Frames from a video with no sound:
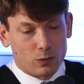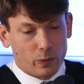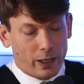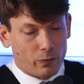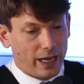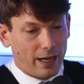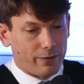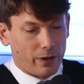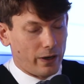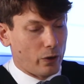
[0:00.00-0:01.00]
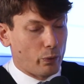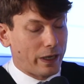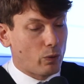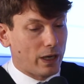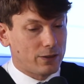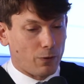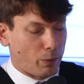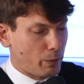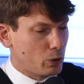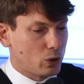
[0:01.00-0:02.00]
where we have a request for
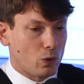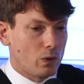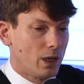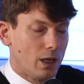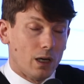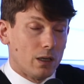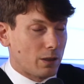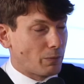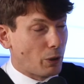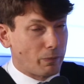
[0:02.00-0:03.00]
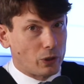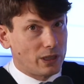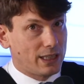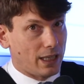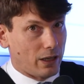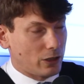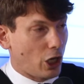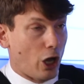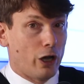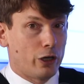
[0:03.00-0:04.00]
proposal. Some companies send us
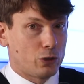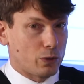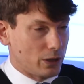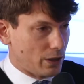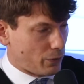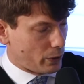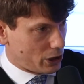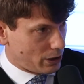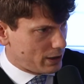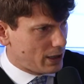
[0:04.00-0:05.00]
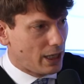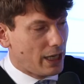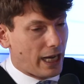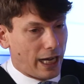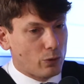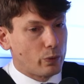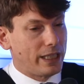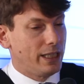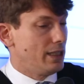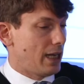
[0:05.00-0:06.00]
hundreds of questions, and
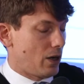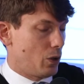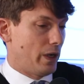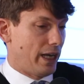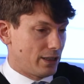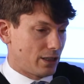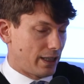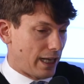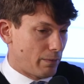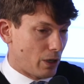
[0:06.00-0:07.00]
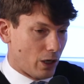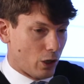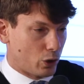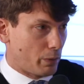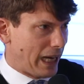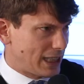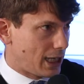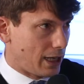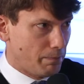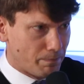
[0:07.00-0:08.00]
we now answer them
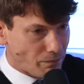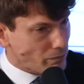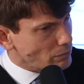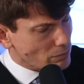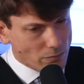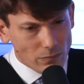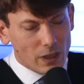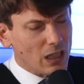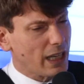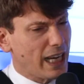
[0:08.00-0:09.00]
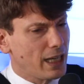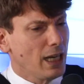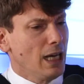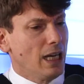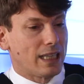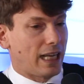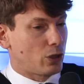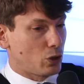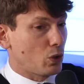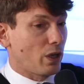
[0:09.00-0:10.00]
automatically. Again, that's
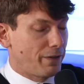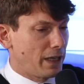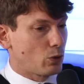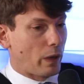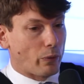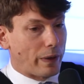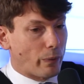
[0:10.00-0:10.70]
the sort of things where we